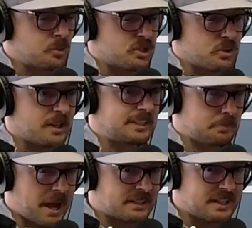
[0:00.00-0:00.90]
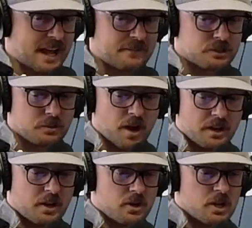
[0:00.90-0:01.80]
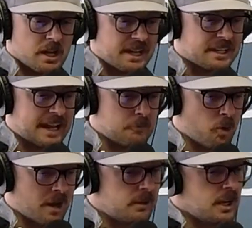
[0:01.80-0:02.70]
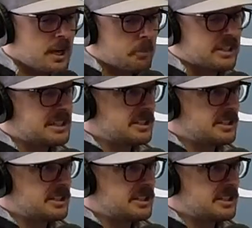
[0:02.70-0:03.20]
what you expected out of Toronto in game one, but you